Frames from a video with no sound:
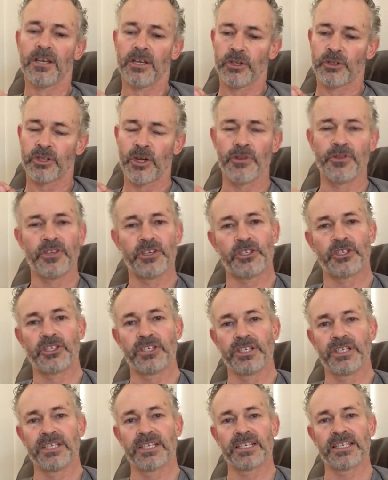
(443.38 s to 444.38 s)
So this
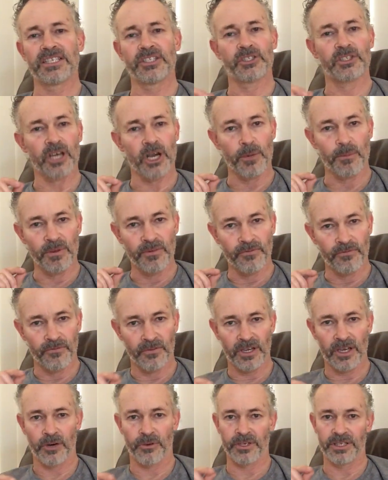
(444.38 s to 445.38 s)
year is going to be
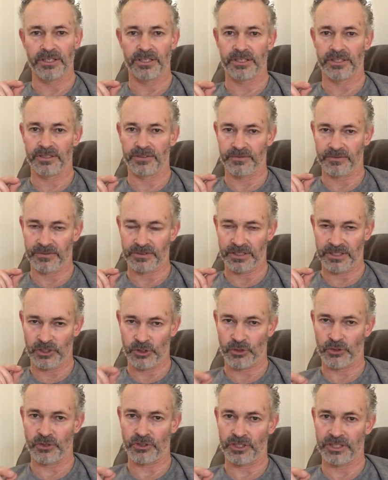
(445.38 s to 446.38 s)
very
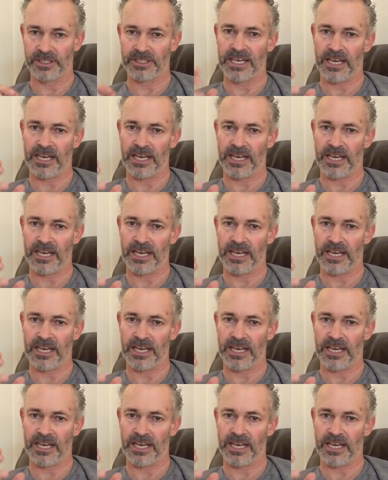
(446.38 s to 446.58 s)
interesting.